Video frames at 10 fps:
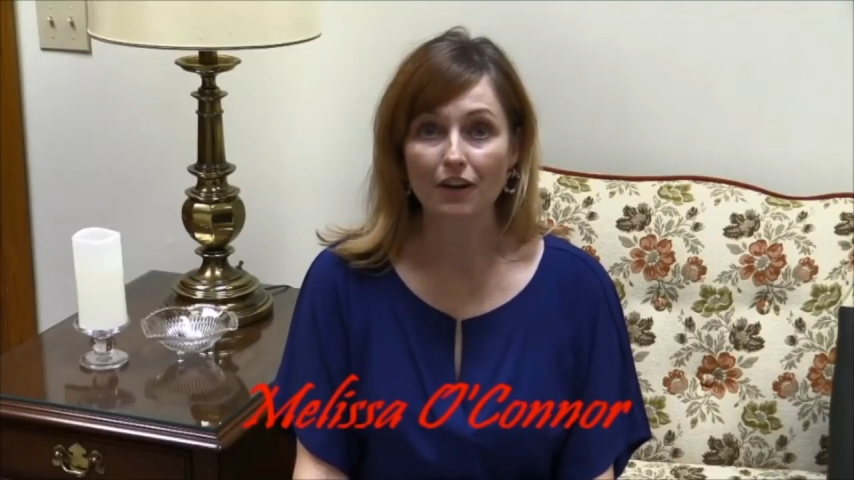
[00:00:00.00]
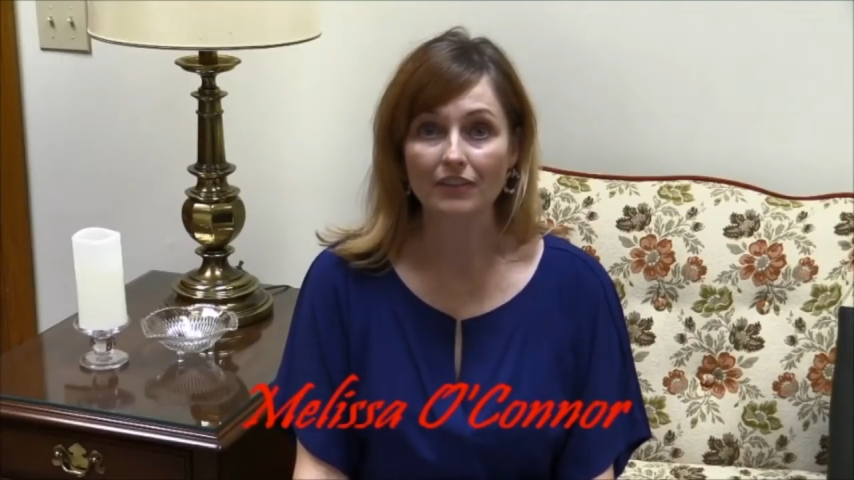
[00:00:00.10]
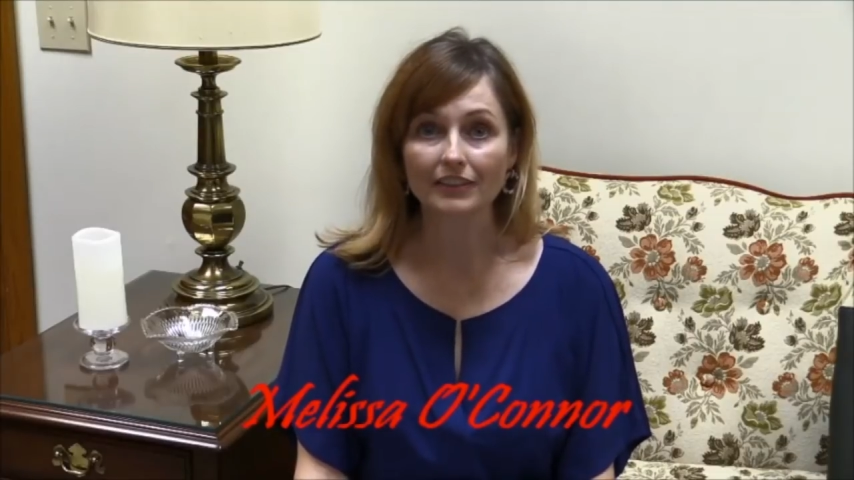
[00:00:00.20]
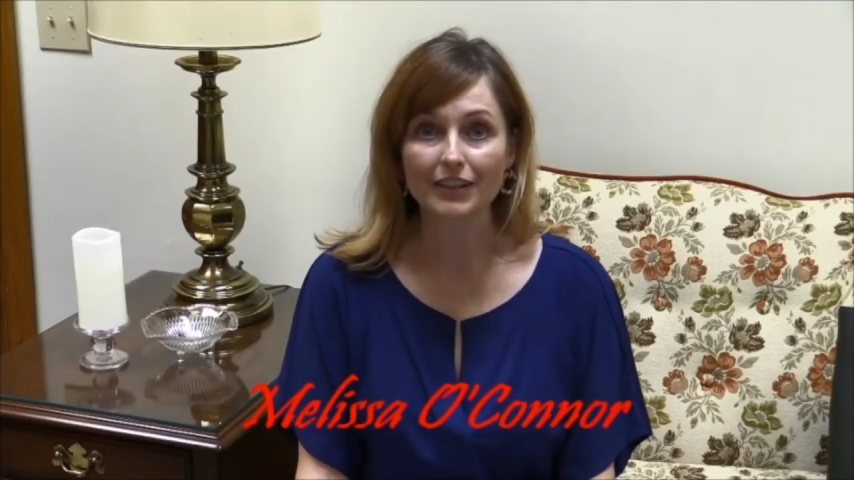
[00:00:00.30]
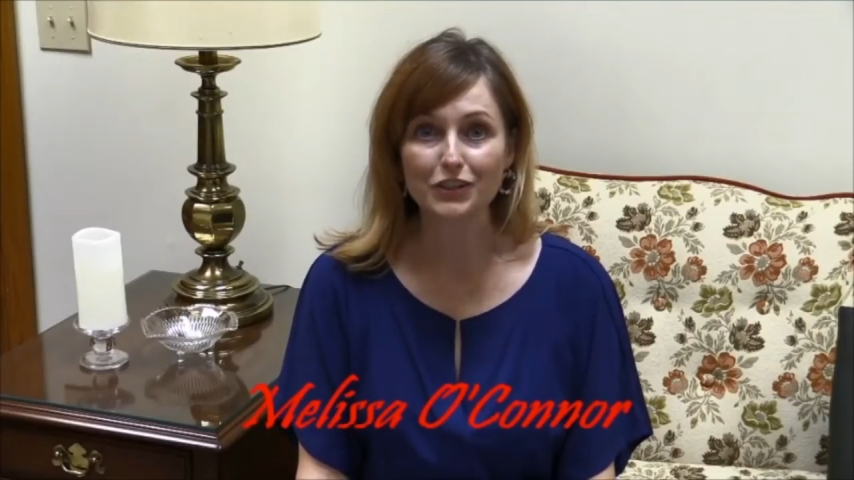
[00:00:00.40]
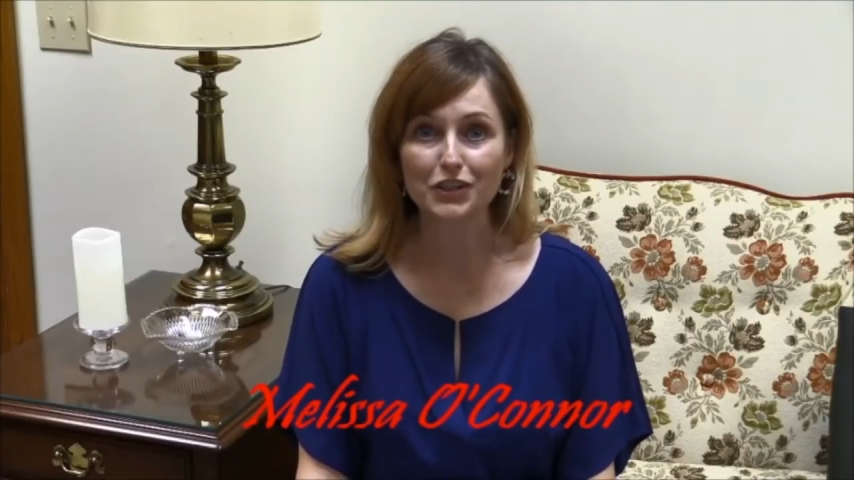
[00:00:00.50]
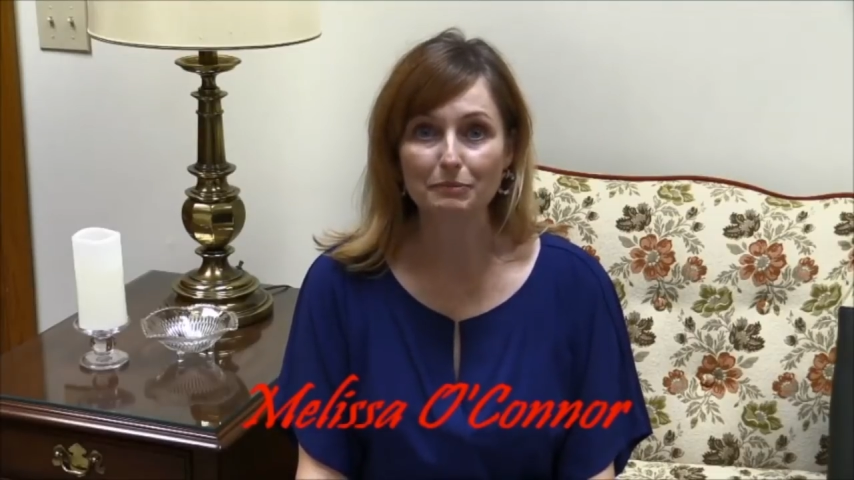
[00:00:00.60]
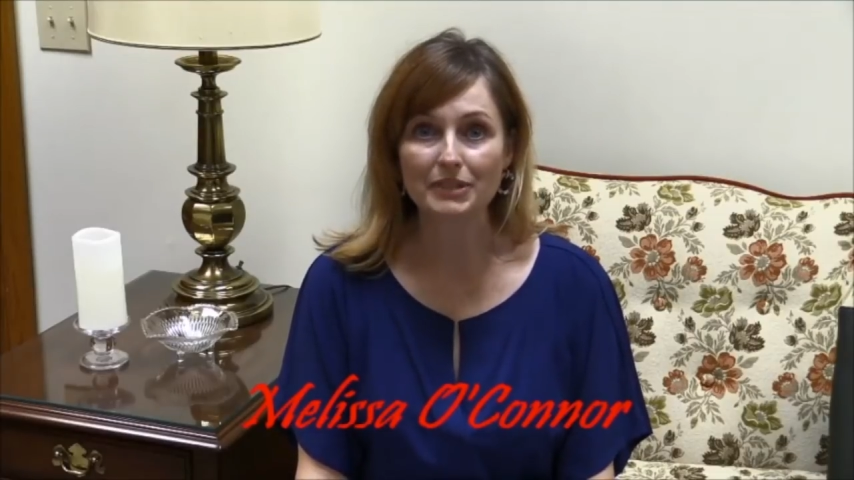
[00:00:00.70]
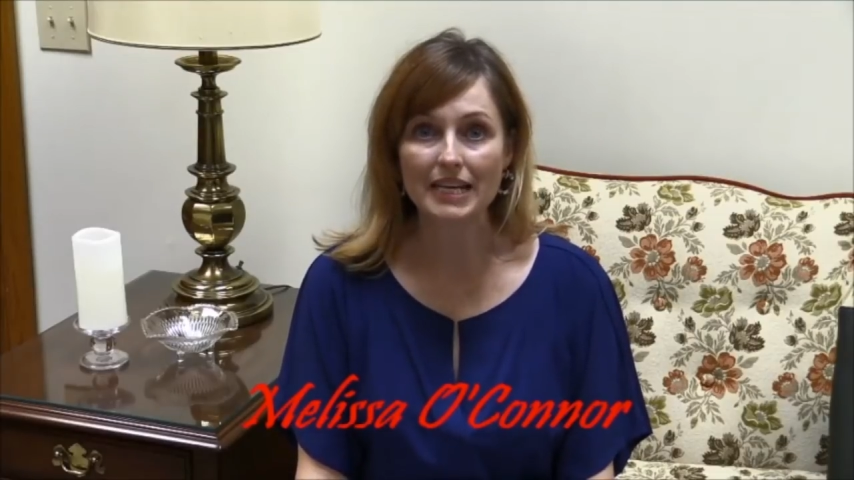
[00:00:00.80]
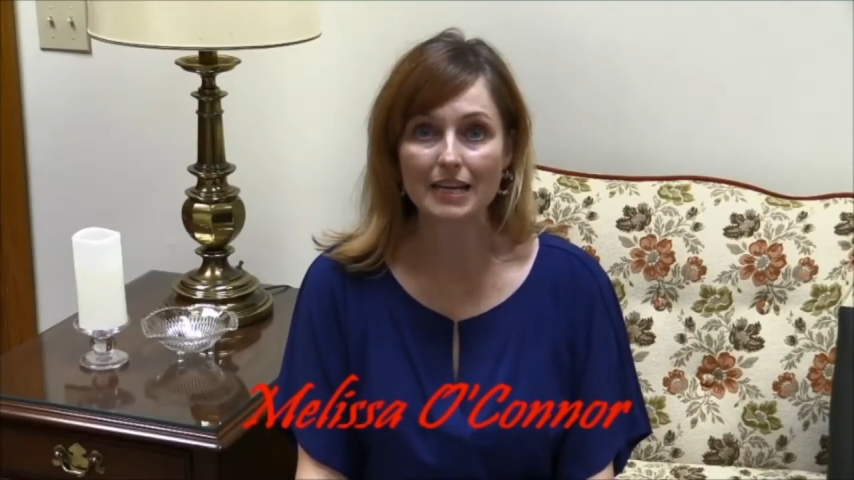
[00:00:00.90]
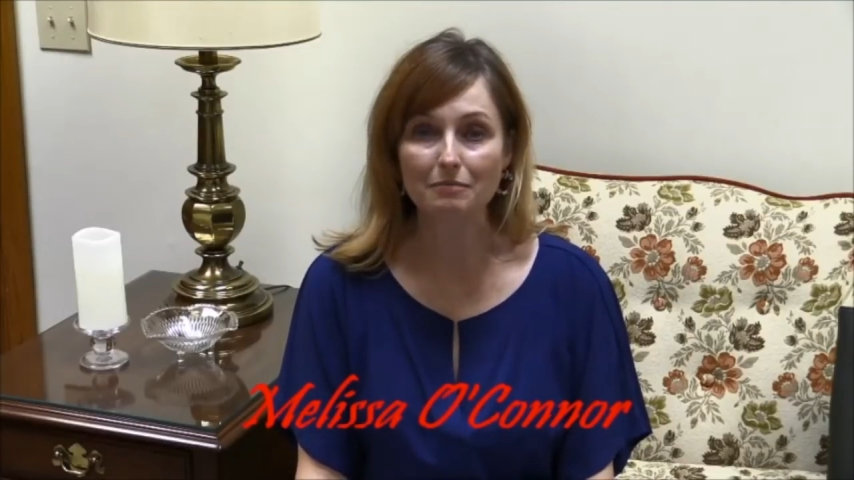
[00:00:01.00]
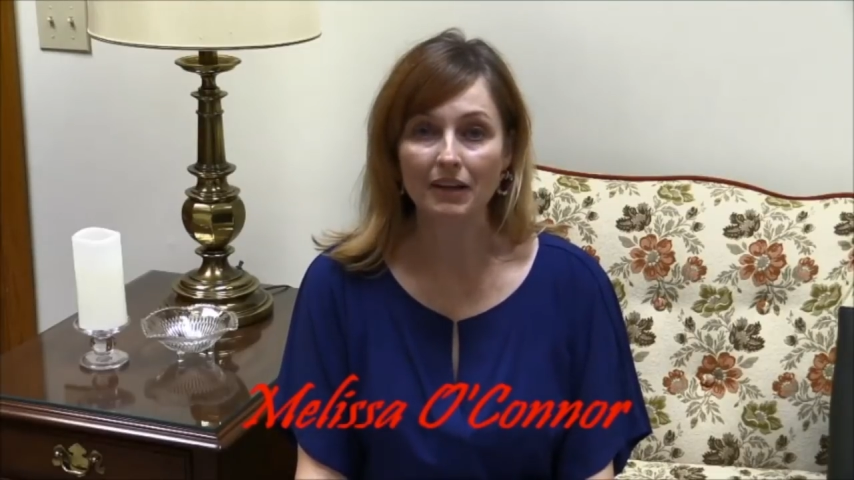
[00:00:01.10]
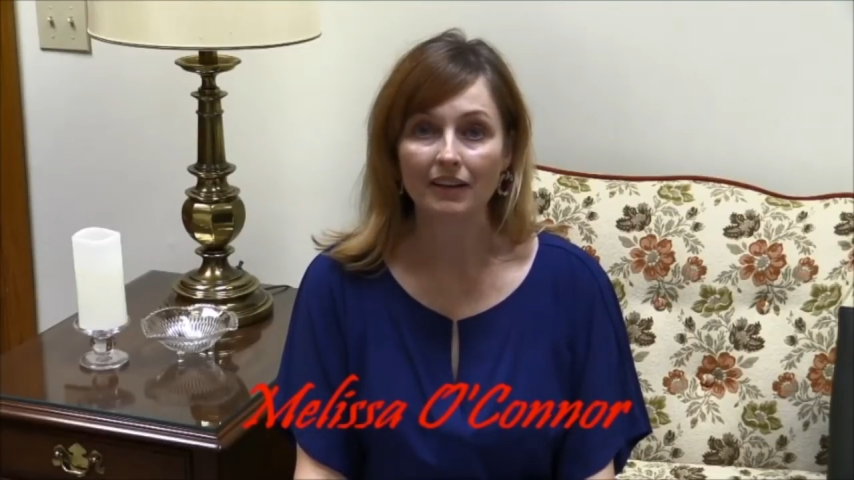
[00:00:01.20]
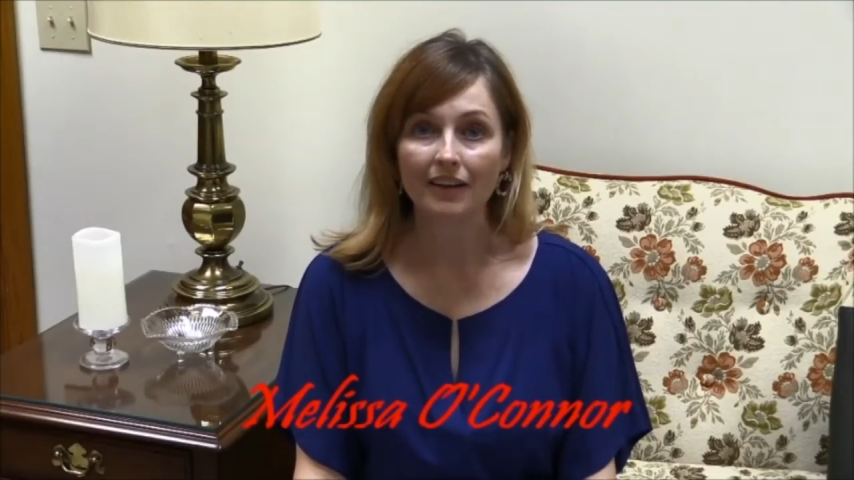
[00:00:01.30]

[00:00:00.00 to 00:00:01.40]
on the leadership team,